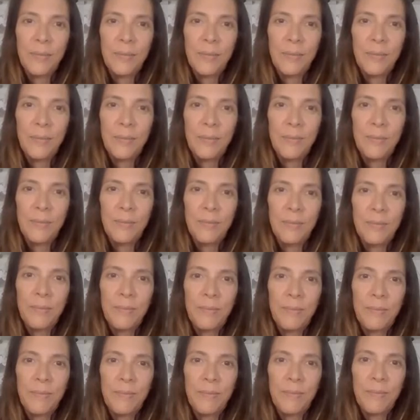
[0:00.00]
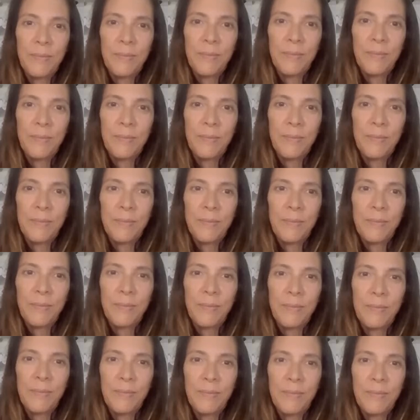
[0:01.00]

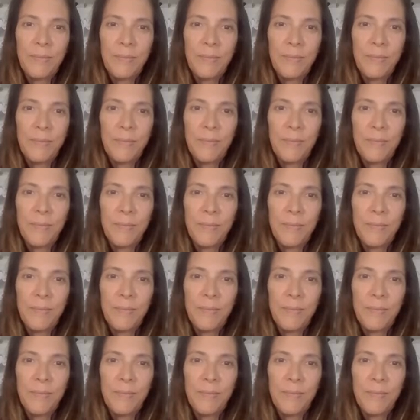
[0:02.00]
[no speech]